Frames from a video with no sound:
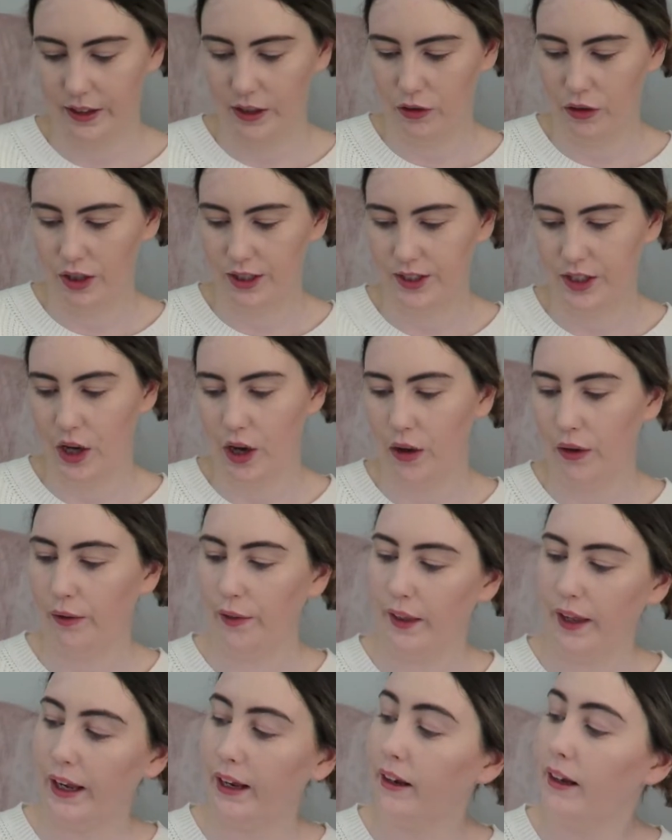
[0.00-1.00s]
across the whole
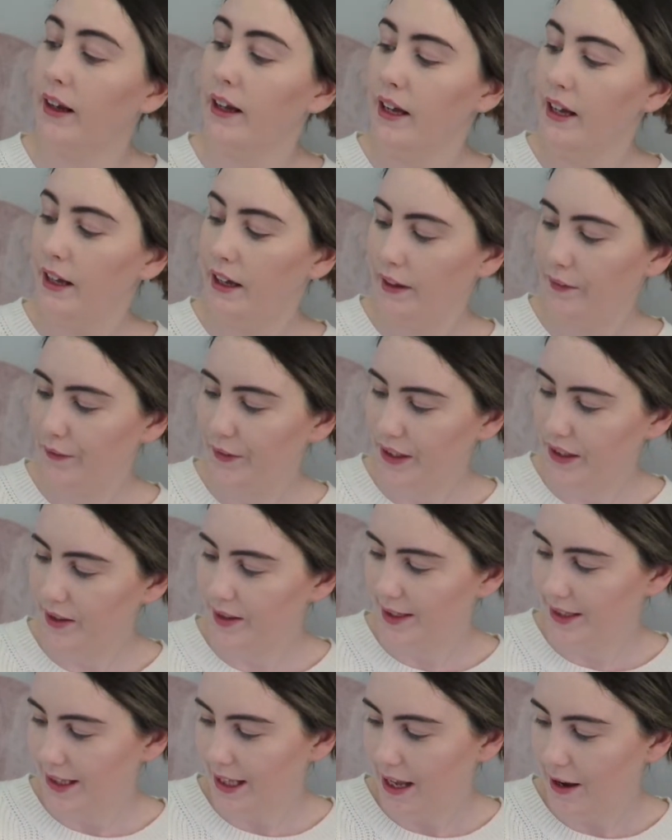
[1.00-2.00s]
thing. It
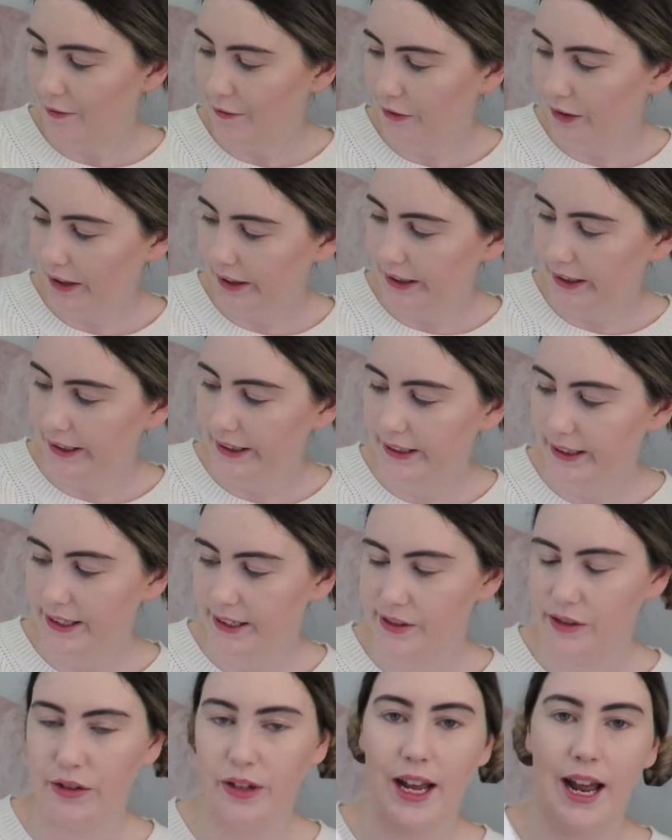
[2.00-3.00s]
feels lovely,
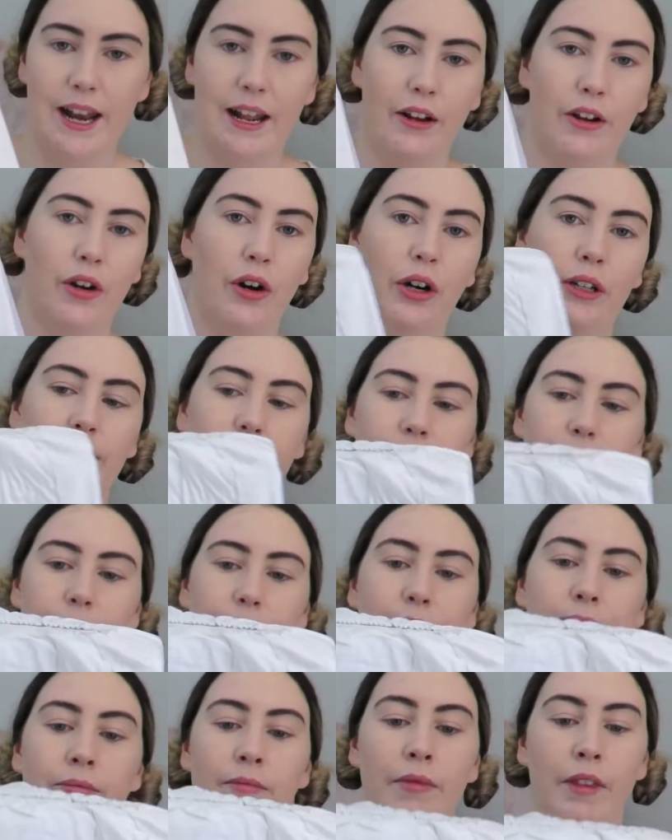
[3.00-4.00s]
it's organic
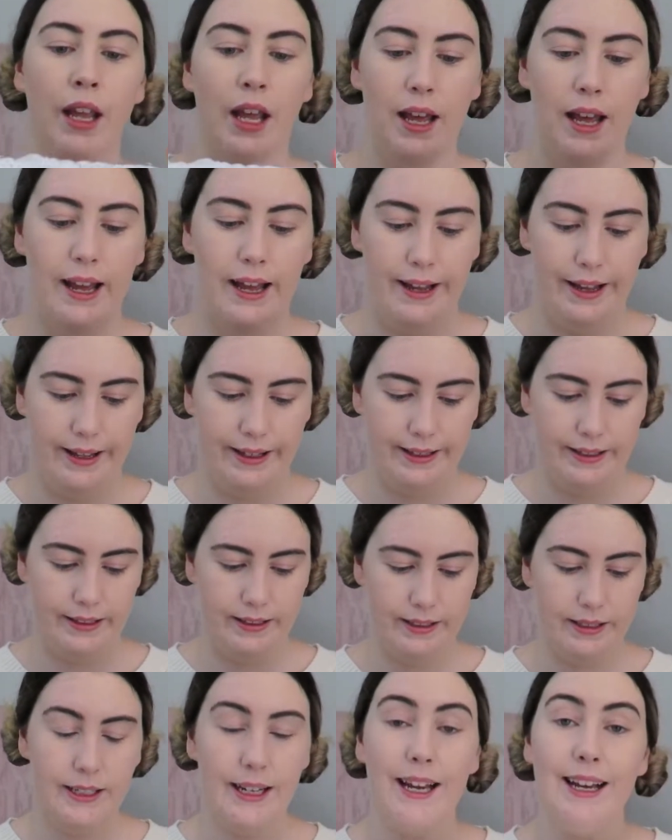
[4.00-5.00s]
cotton,
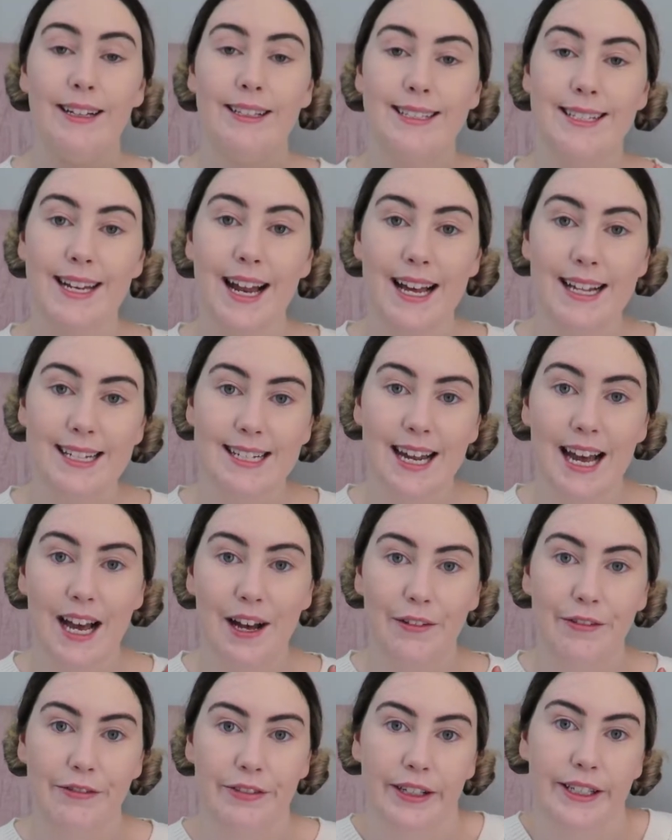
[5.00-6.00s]
and yeah, it's nice to
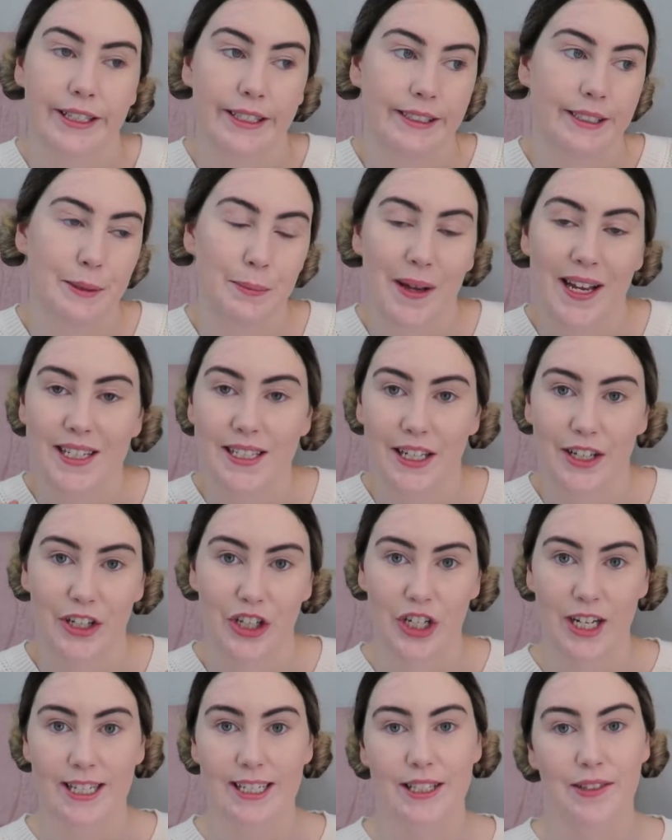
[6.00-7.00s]
have a spare set of
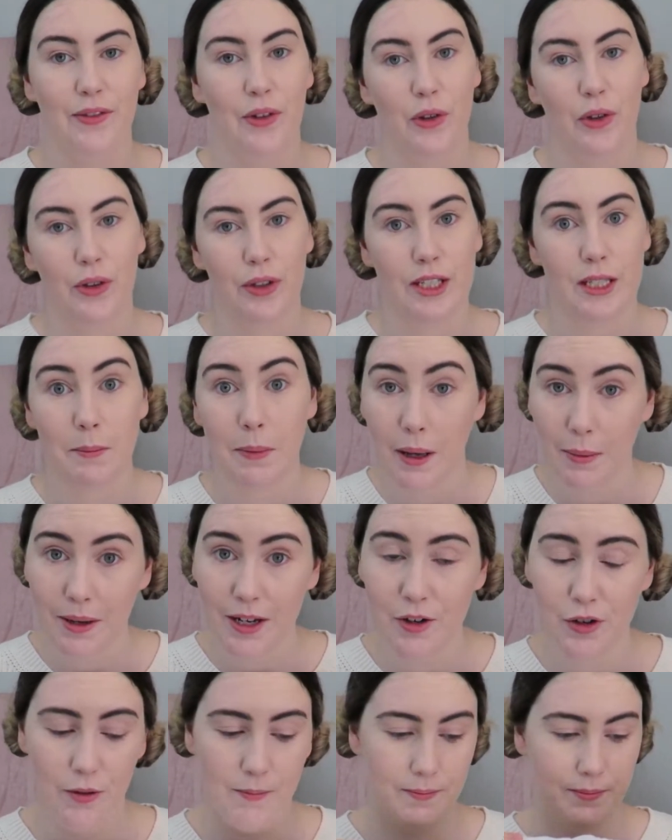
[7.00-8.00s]
sheets for the spare
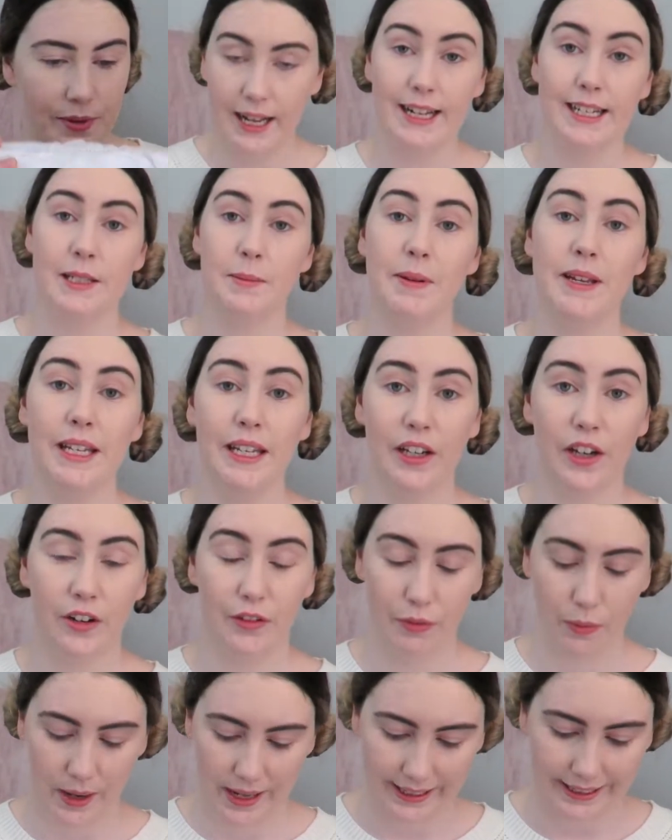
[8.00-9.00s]
bedroom. And speaking
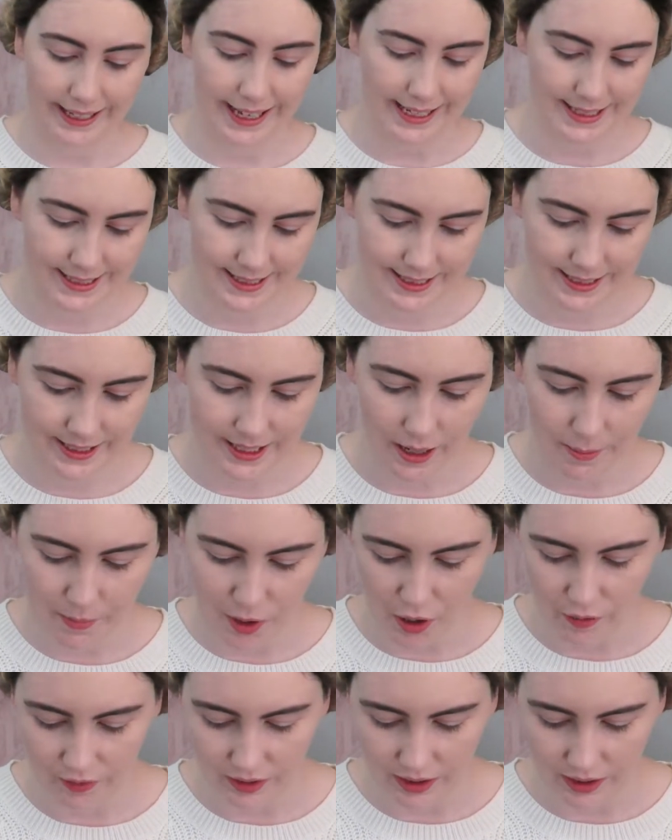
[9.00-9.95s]
of when guests come over,